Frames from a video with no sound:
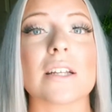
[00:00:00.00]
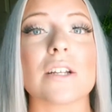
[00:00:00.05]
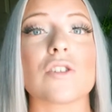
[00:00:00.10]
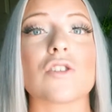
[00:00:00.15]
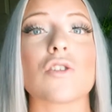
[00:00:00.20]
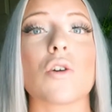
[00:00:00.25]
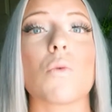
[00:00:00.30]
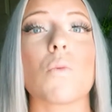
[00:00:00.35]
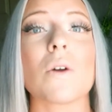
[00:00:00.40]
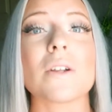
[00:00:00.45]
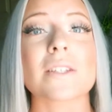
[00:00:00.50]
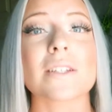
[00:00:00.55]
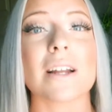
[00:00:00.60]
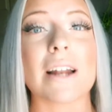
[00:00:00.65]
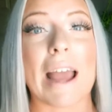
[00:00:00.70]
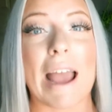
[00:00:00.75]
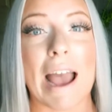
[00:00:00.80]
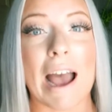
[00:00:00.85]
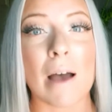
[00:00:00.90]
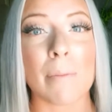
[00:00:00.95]
And so what's going
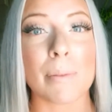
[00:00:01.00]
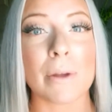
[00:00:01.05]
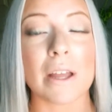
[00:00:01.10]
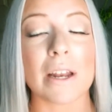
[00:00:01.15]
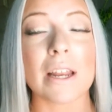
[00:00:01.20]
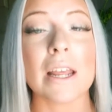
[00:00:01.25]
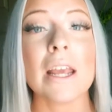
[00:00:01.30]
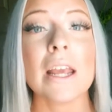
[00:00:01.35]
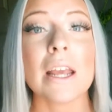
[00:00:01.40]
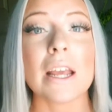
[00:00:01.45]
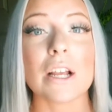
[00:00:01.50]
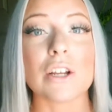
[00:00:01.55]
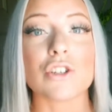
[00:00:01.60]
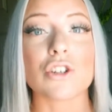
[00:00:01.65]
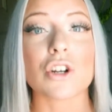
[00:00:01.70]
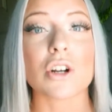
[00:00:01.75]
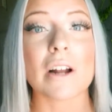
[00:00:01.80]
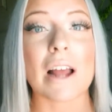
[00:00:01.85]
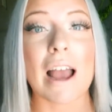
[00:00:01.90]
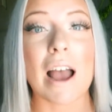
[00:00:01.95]
to happen is you're going to